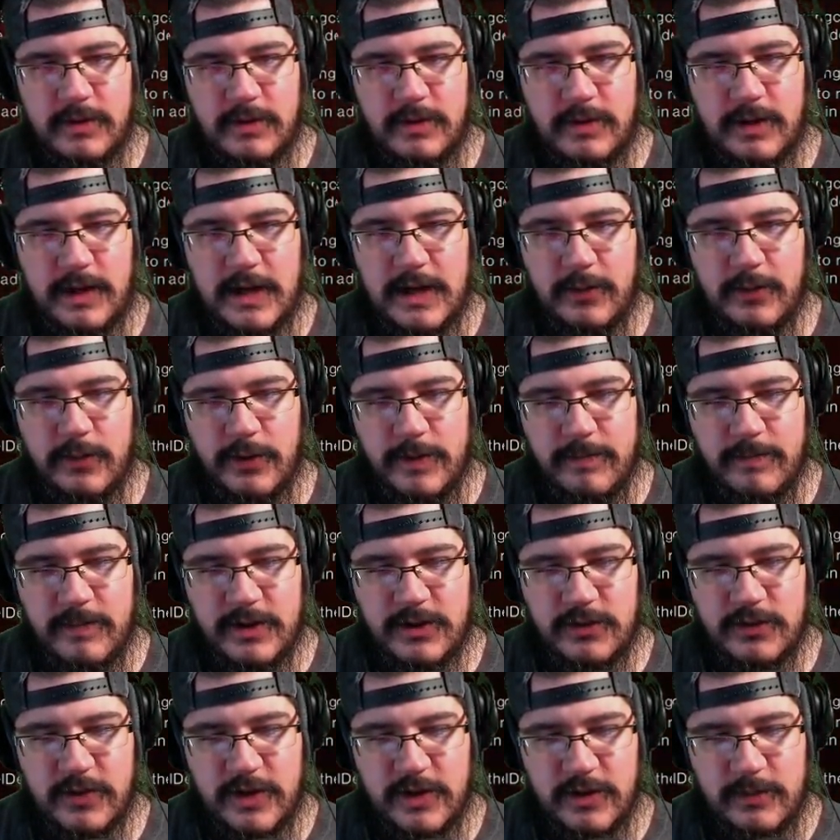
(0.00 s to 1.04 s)
I would
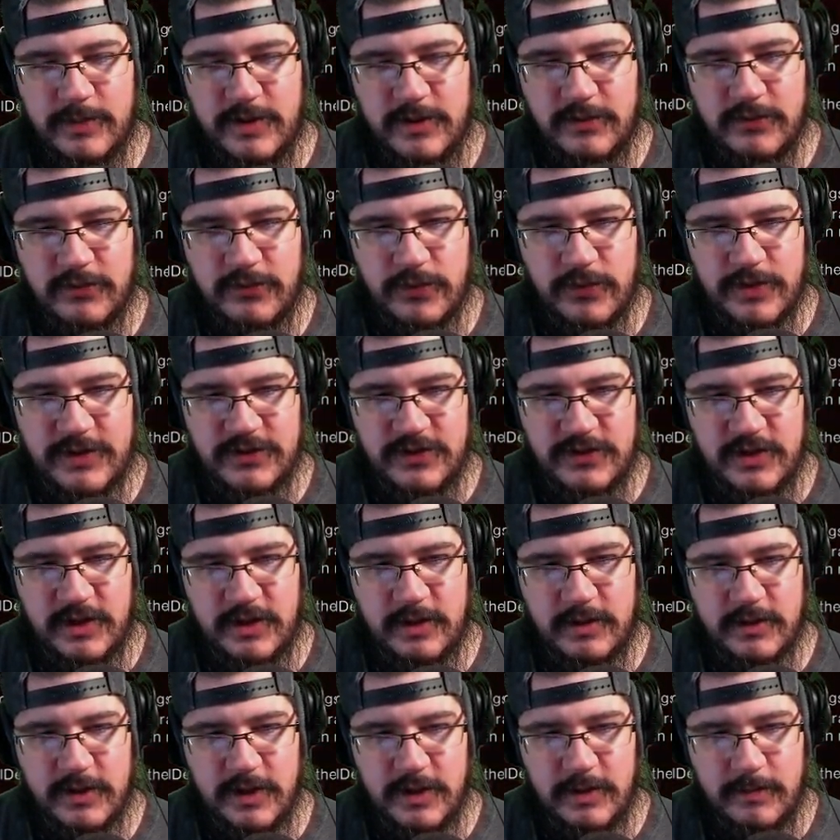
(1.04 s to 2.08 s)
much rather be freezing
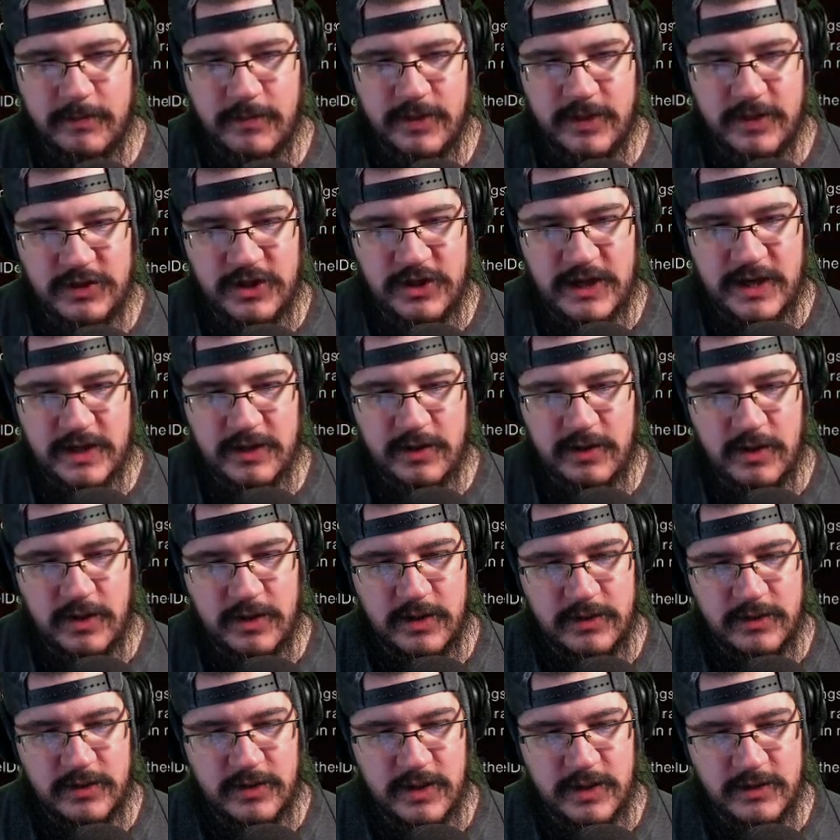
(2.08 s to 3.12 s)
and put a jacket
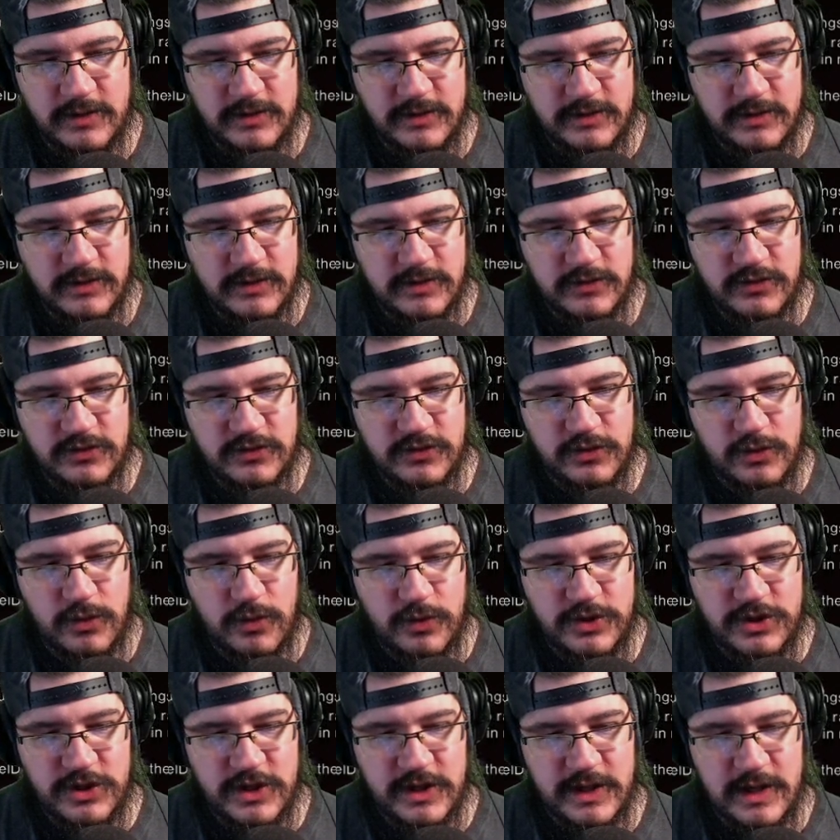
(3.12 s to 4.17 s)
on than
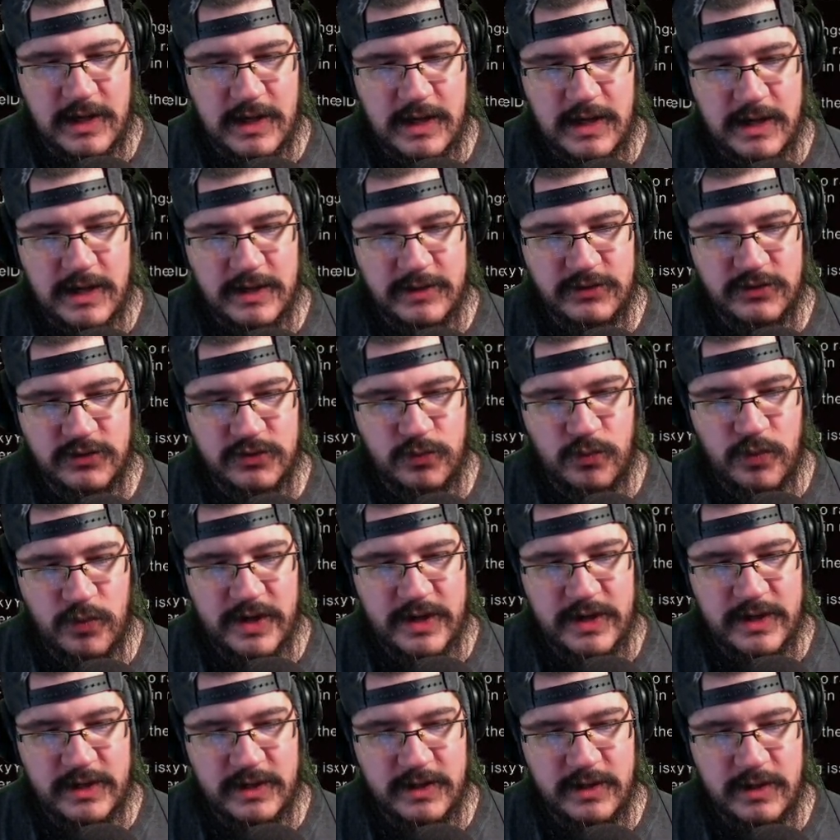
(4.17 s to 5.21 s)
scorching hot,
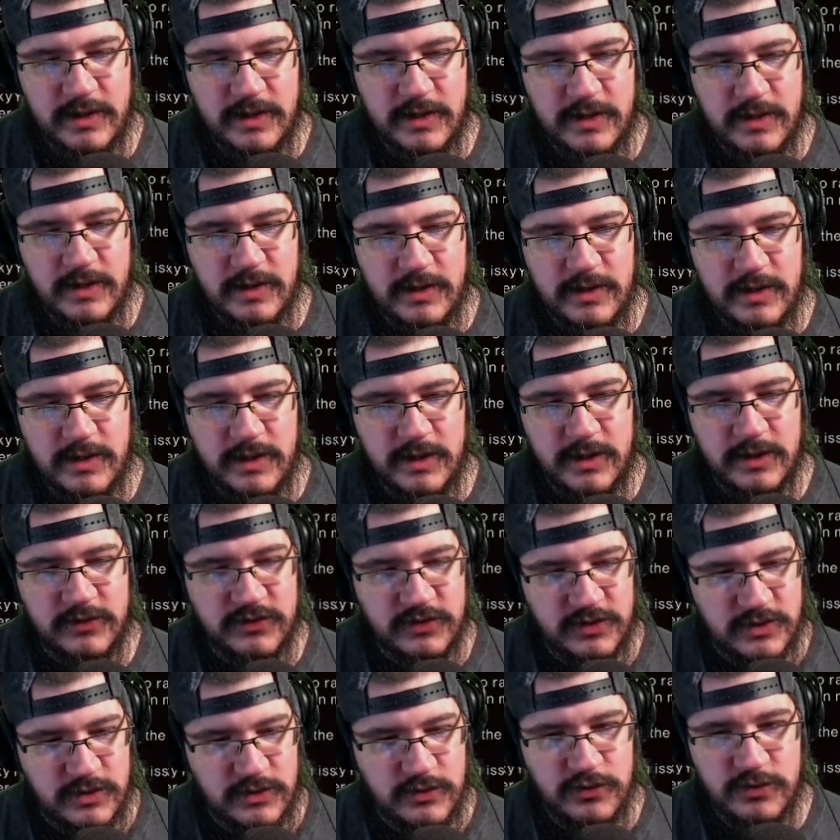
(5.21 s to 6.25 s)
sweating,
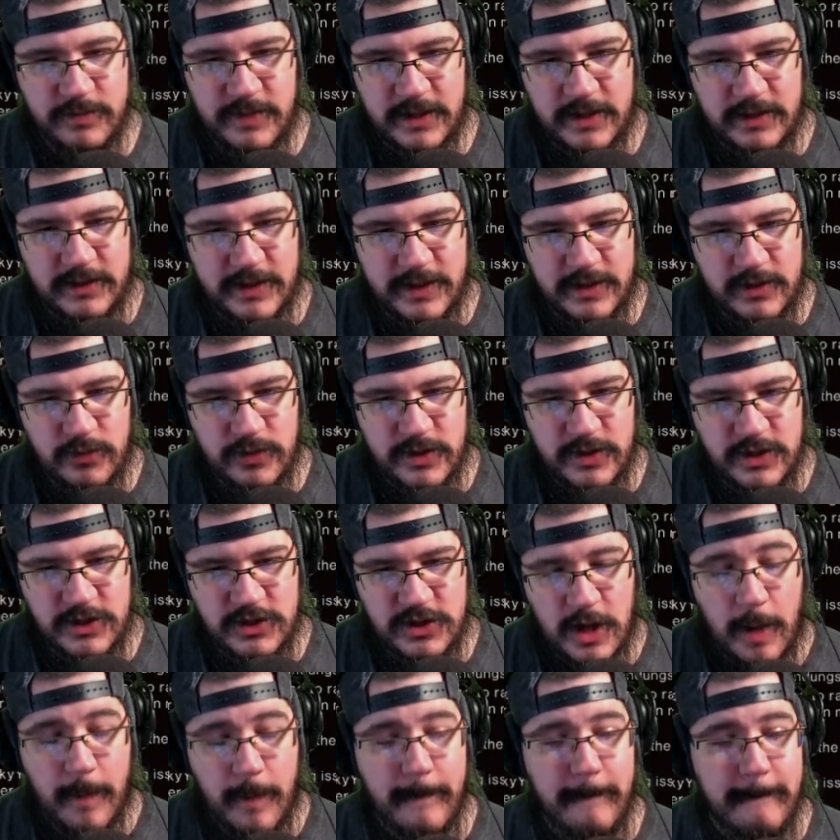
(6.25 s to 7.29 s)
excuse my language,
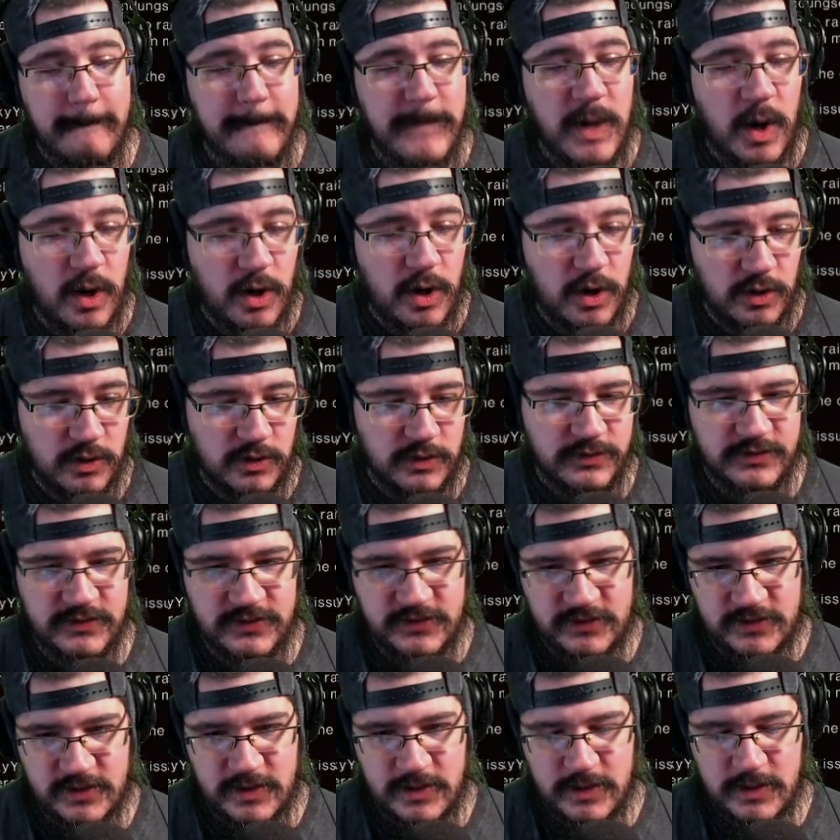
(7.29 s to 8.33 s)

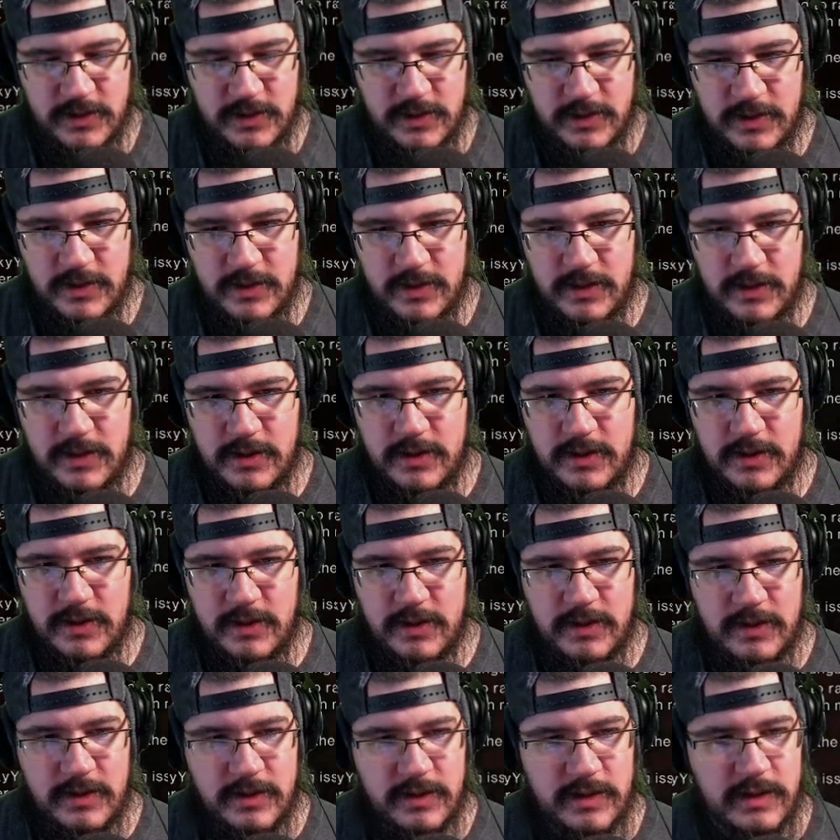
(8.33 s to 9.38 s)
balls.
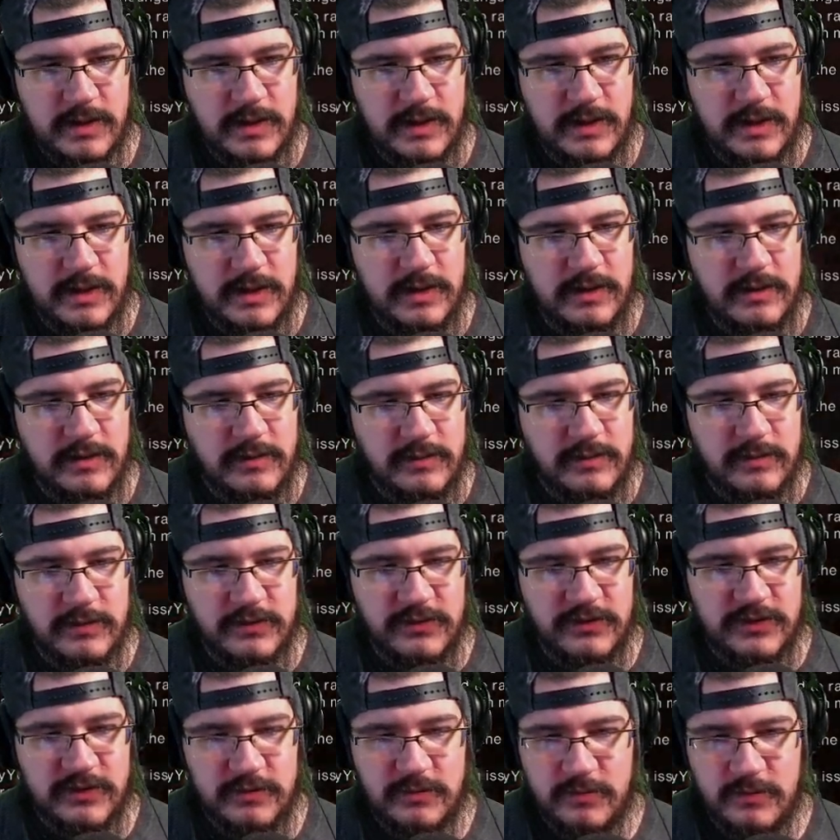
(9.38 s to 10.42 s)
And
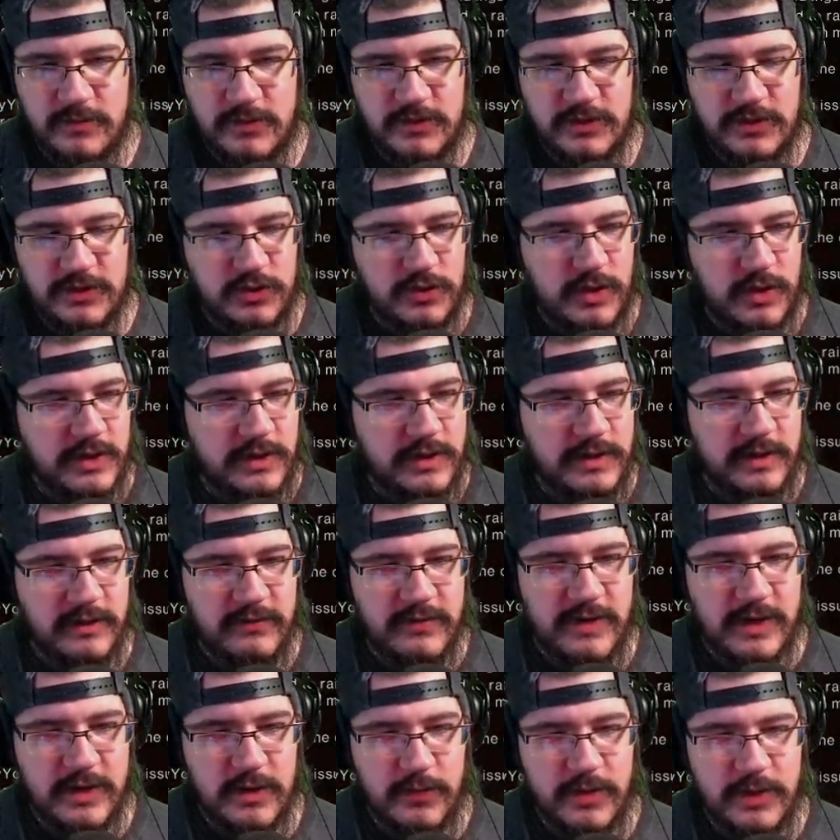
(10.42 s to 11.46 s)
struggling to
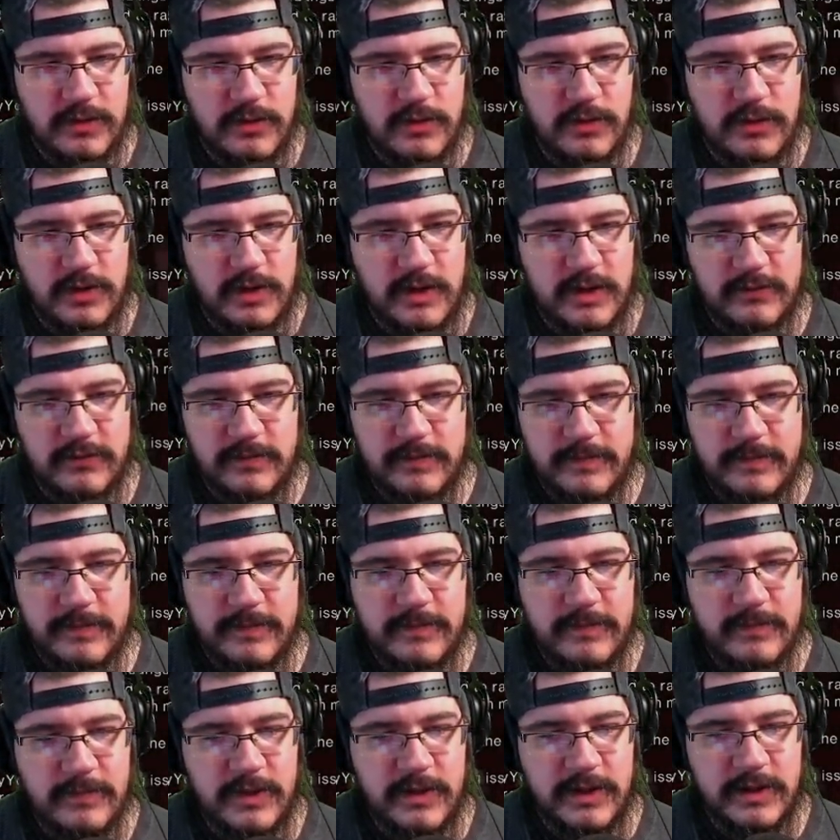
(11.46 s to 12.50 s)
find a way to cool off.
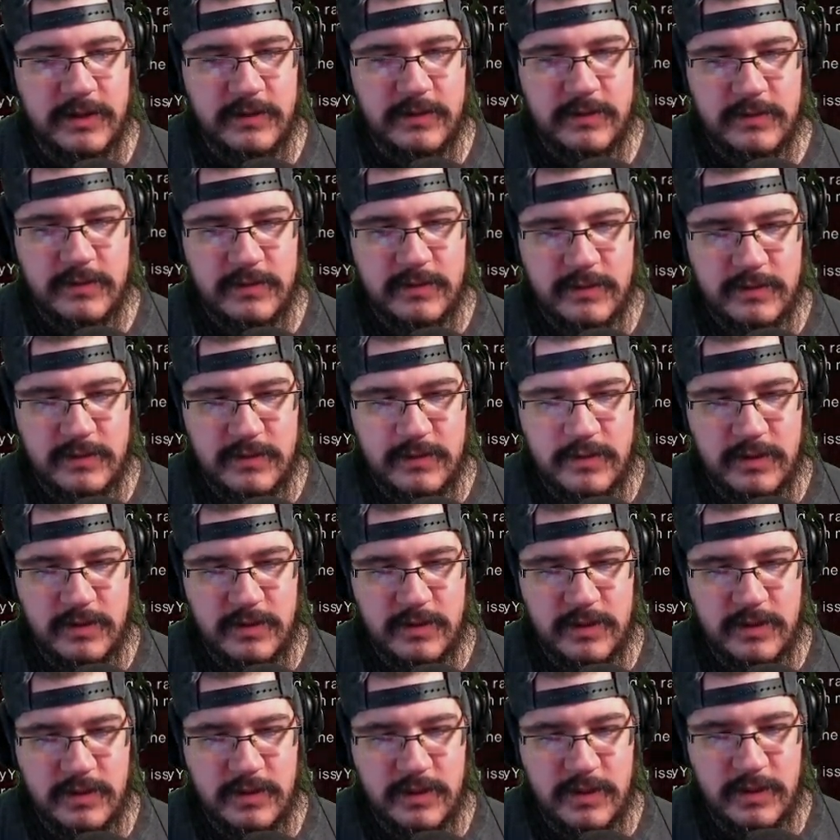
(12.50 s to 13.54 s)
Like,
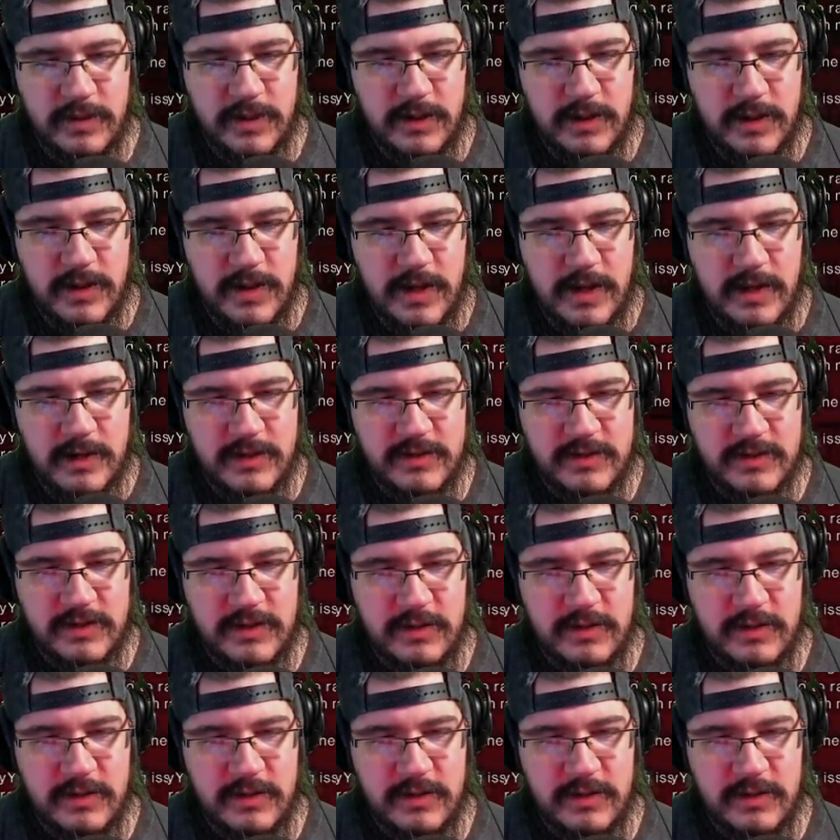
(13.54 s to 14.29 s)
not